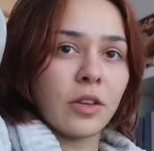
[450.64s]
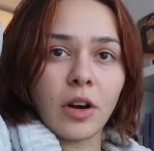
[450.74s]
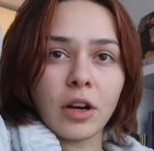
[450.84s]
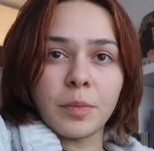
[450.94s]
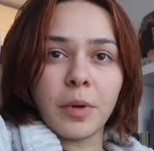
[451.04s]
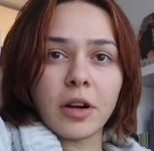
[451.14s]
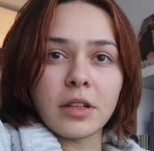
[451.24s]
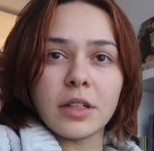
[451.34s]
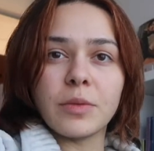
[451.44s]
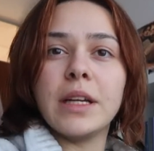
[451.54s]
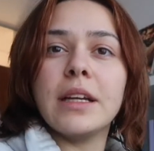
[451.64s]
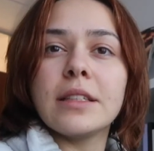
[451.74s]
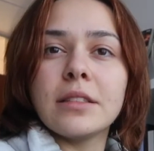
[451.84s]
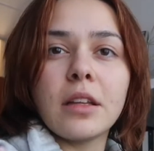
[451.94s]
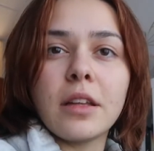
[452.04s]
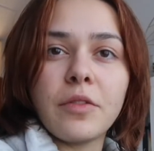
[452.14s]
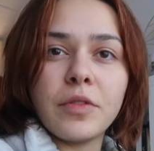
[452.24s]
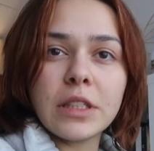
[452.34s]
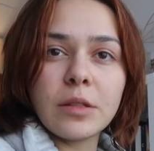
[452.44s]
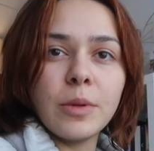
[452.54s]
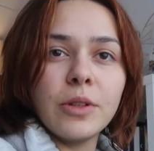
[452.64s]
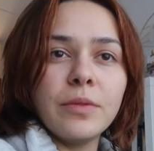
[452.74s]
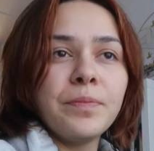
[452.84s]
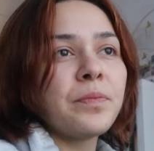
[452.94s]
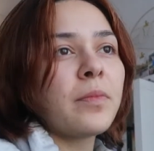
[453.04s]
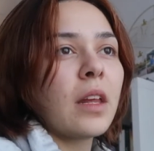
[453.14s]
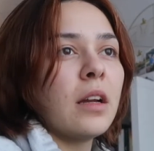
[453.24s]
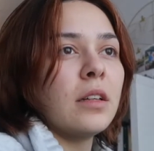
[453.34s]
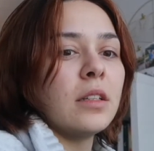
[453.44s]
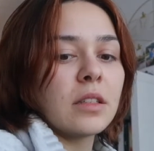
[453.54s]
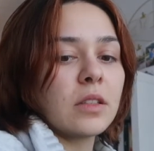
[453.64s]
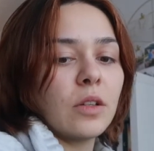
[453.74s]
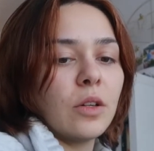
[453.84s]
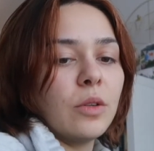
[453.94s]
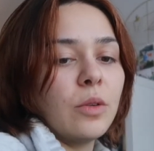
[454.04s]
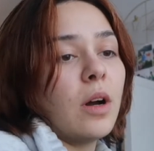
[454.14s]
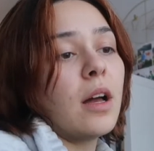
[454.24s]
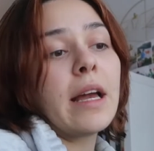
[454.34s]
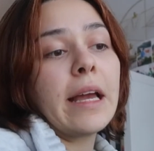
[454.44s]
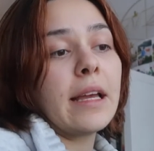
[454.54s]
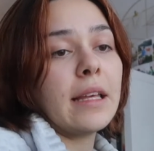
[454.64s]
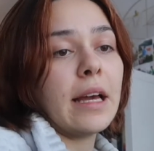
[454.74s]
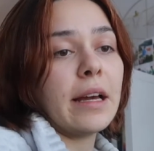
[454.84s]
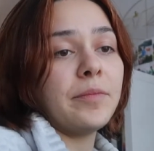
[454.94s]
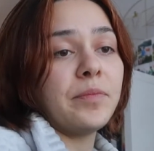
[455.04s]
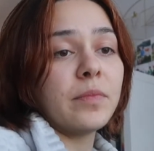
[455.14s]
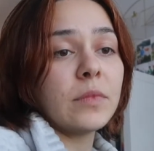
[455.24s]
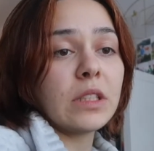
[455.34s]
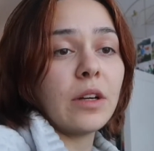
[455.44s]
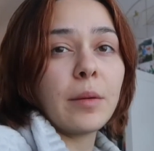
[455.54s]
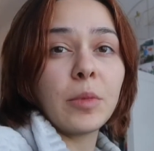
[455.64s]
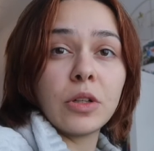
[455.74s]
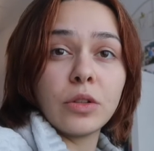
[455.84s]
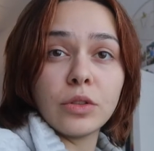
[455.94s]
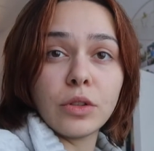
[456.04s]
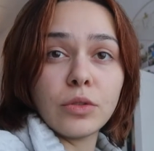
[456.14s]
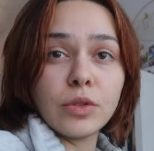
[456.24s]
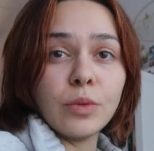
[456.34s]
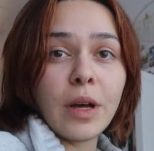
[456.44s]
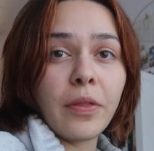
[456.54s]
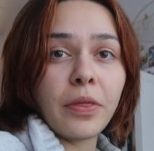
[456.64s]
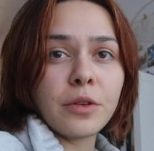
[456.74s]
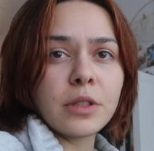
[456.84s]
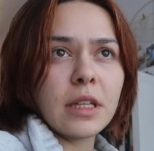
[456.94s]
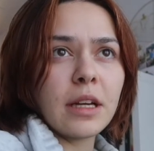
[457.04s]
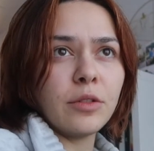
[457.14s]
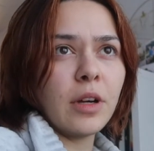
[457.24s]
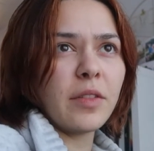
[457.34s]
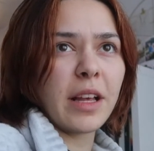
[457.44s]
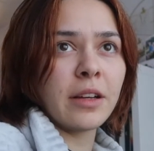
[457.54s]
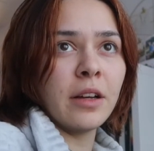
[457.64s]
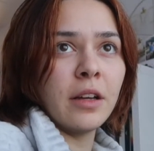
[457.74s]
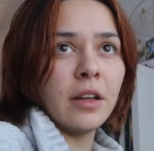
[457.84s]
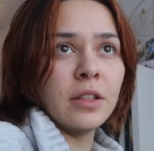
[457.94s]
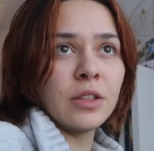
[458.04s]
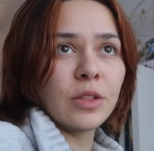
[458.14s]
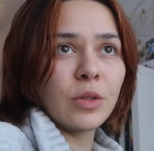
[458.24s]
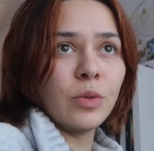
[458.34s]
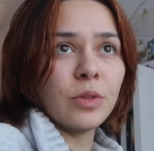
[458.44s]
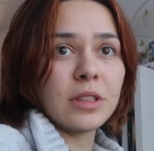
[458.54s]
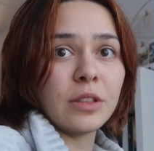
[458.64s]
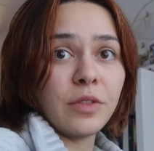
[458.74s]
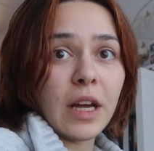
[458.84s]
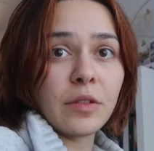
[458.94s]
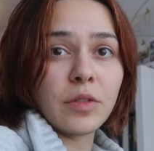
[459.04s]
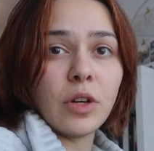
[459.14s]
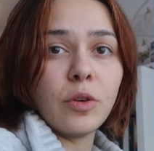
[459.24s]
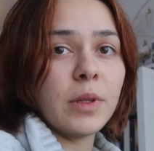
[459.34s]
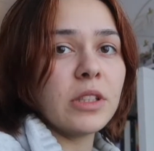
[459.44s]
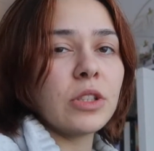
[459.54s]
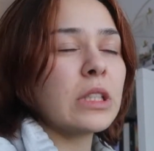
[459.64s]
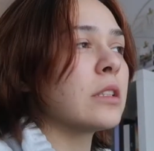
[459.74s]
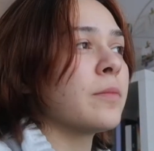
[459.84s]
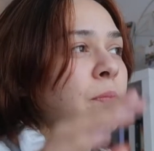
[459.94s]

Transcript: dark part really is not that visible. So yeah, so I'm going, going to do that on Thursday. I do have like school until five though, but it's just